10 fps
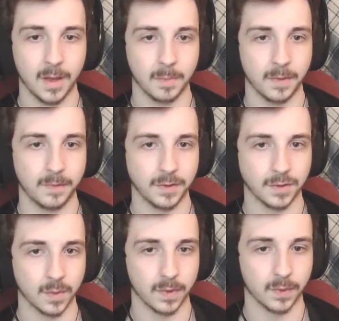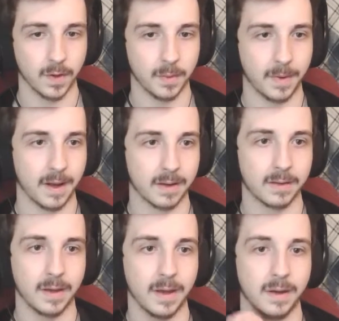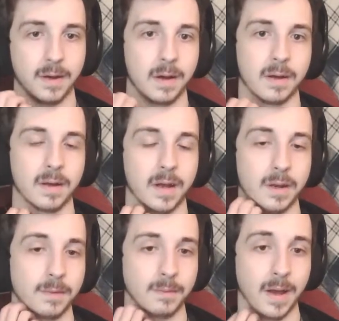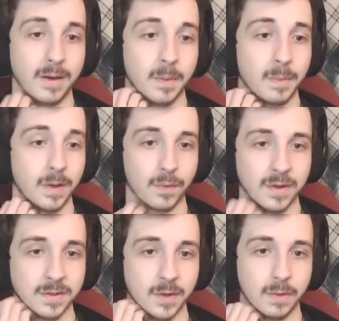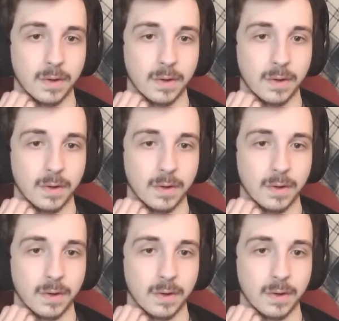But Finch is going to run back, and gonna end up being rescued, and